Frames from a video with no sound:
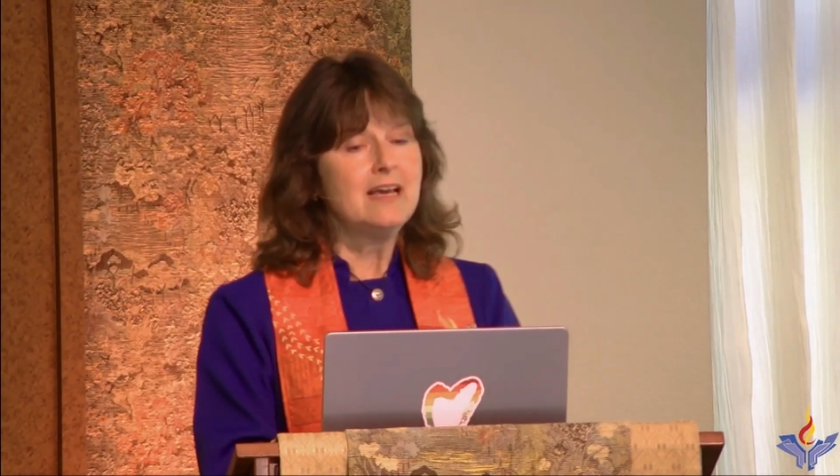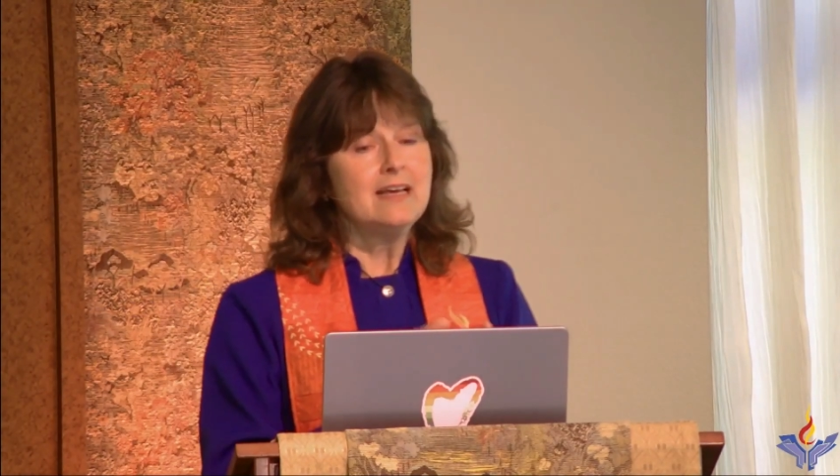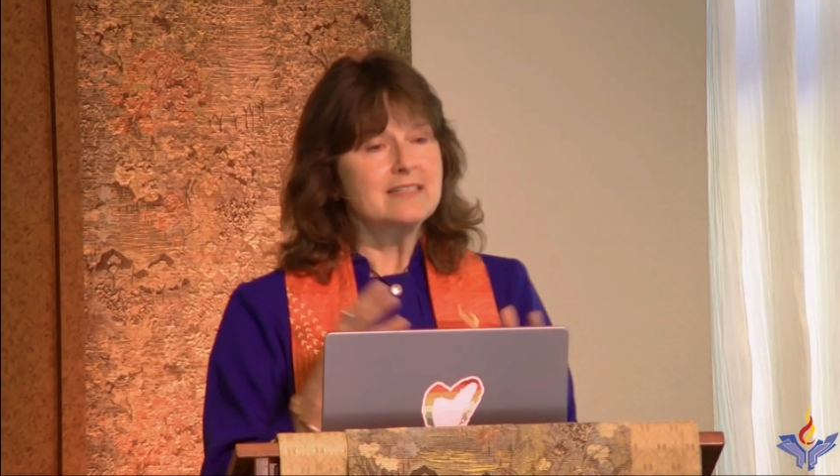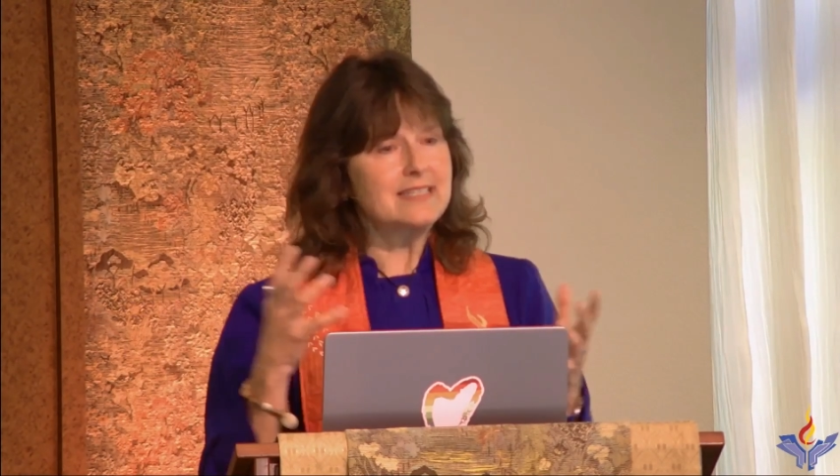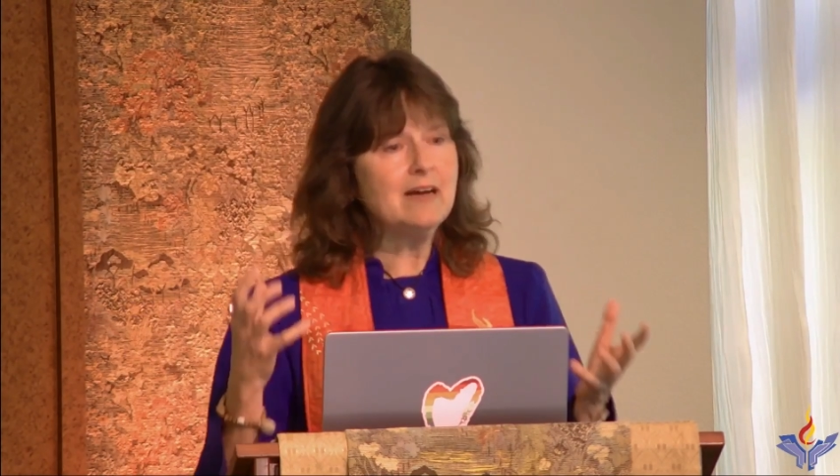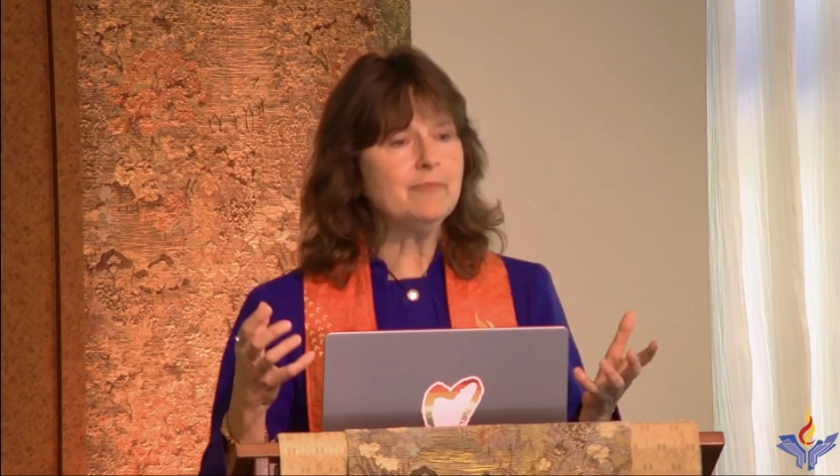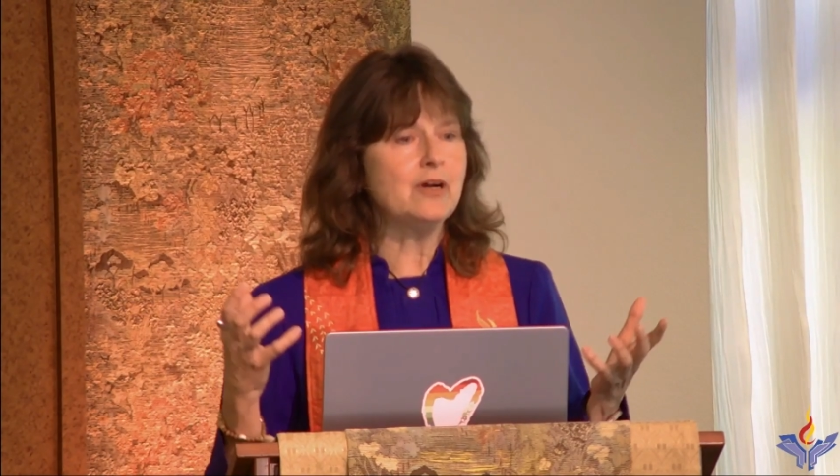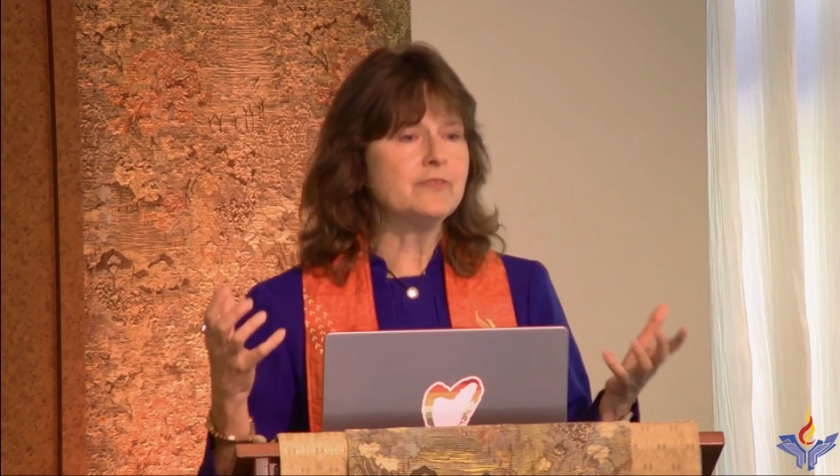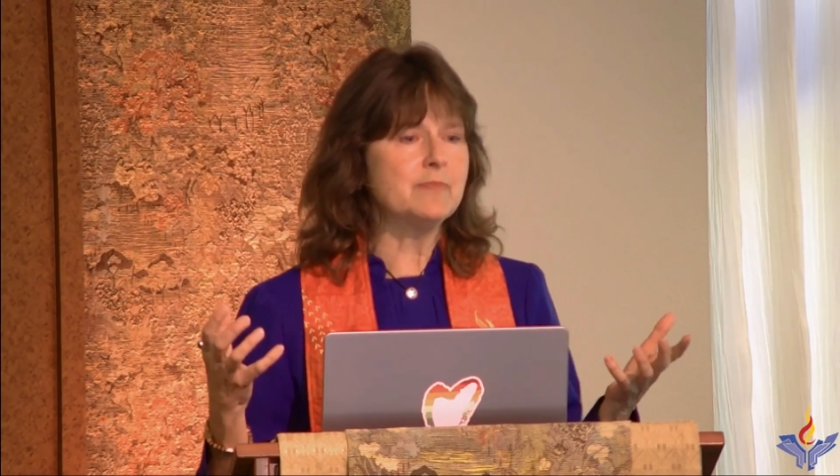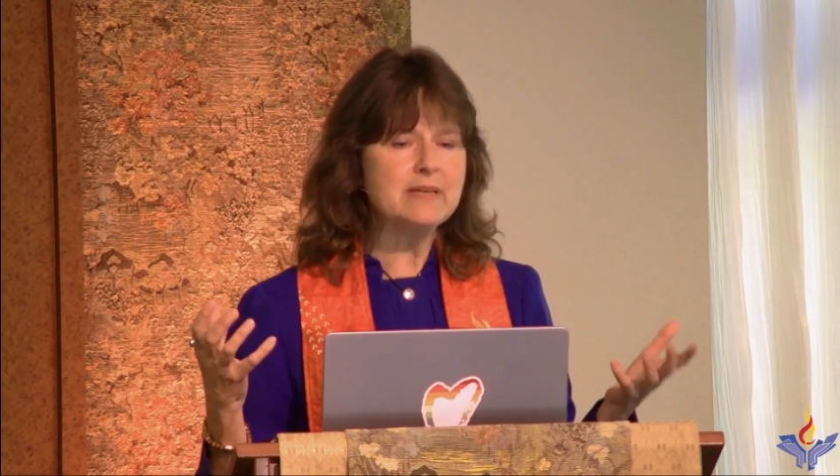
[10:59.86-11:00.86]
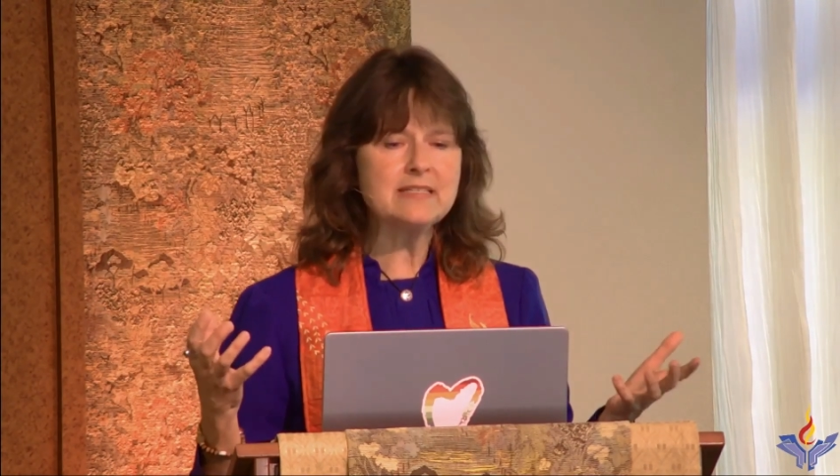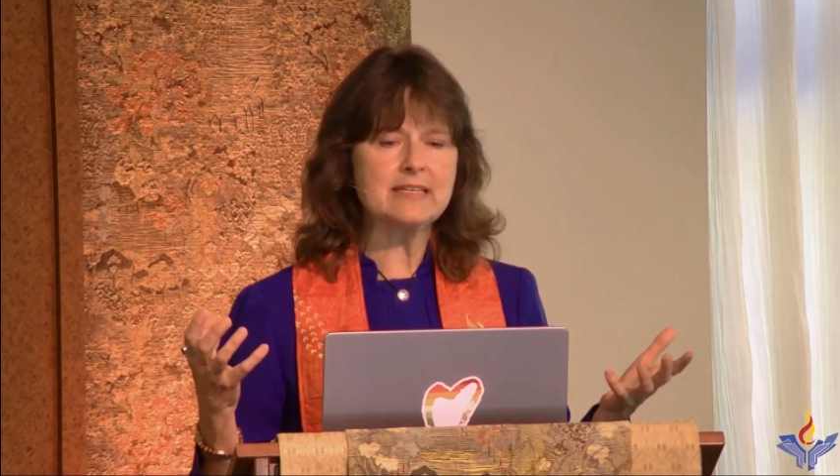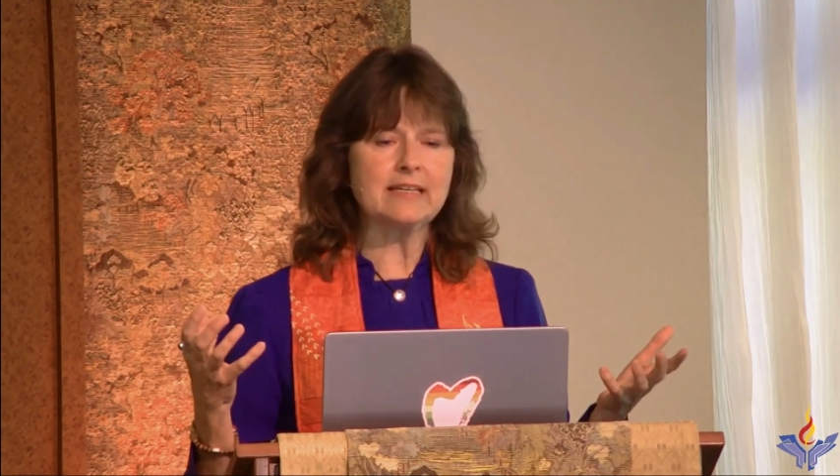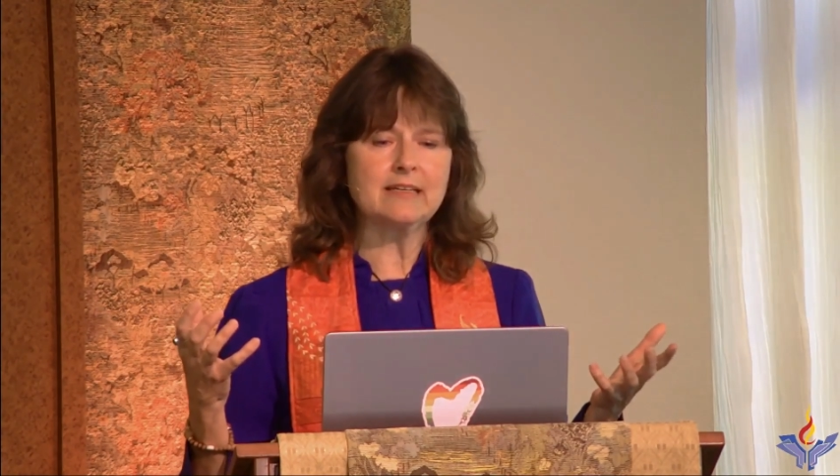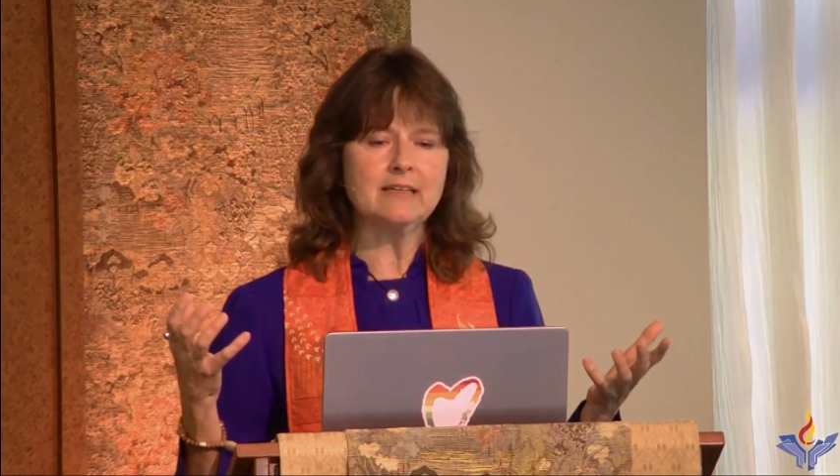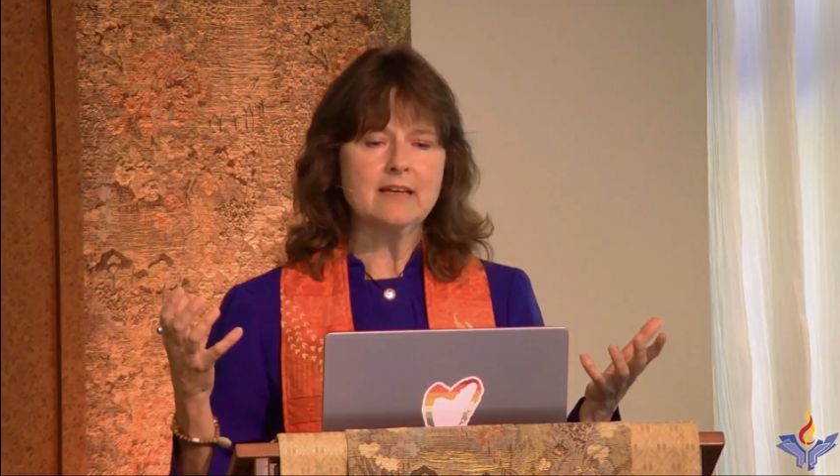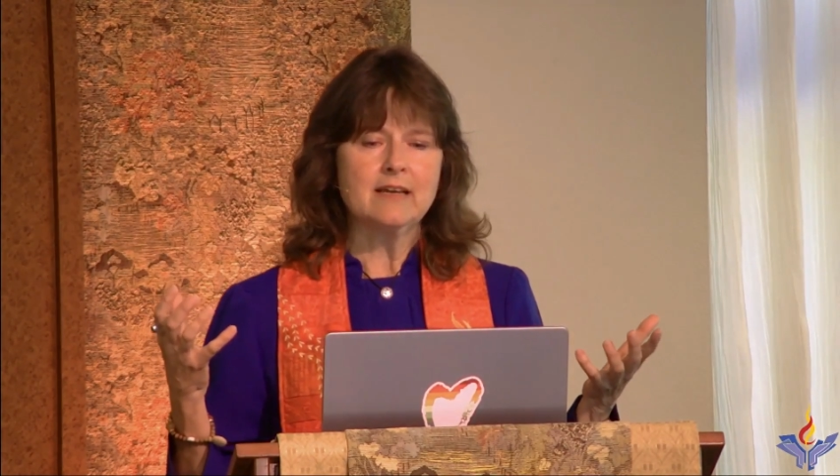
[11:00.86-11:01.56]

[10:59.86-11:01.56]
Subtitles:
some of the missing